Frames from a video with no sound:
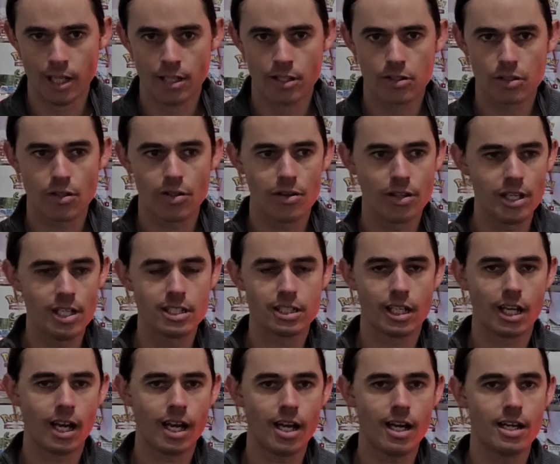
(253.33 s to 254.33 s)
So these
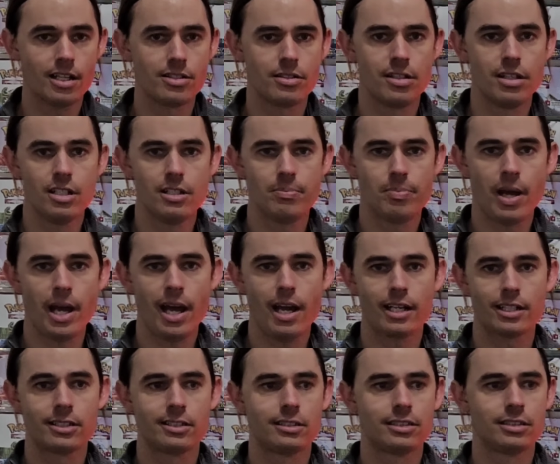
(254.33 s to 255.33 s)
cards, these
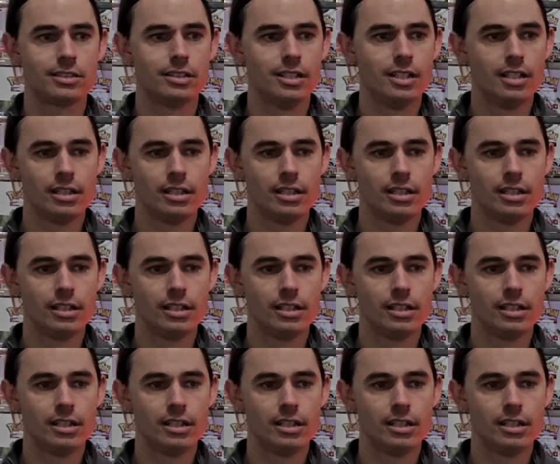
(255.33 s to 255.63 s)
packs